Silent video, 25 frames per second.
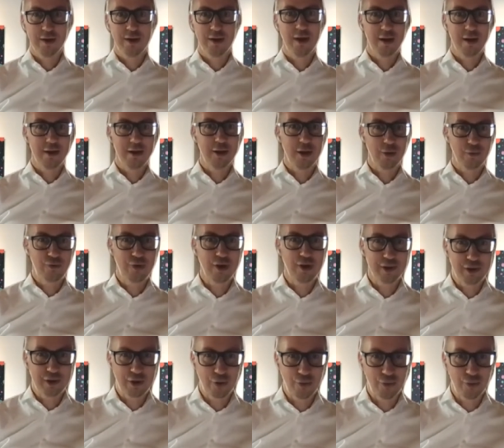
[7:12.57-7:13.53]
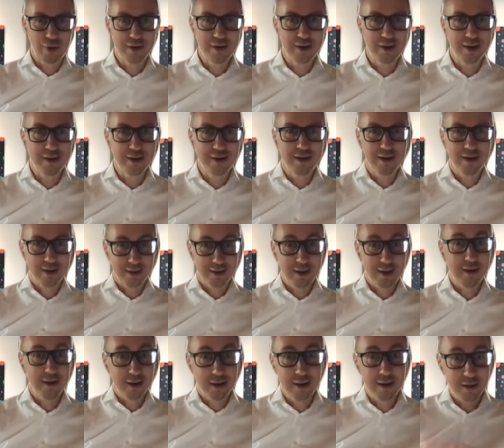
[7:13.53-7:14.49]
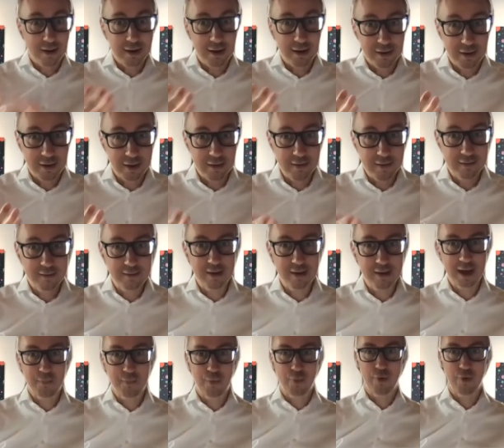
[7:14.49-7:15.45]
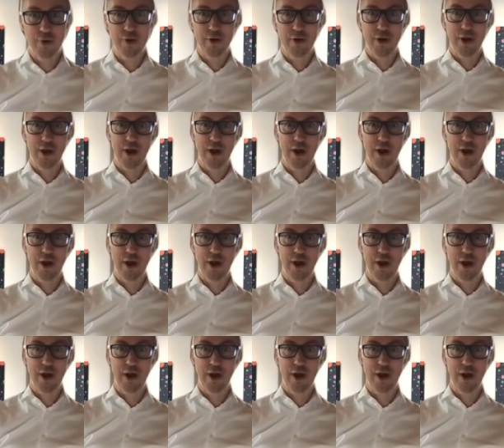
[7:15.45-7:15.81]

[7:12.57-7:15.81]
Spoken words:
telco in Singapore,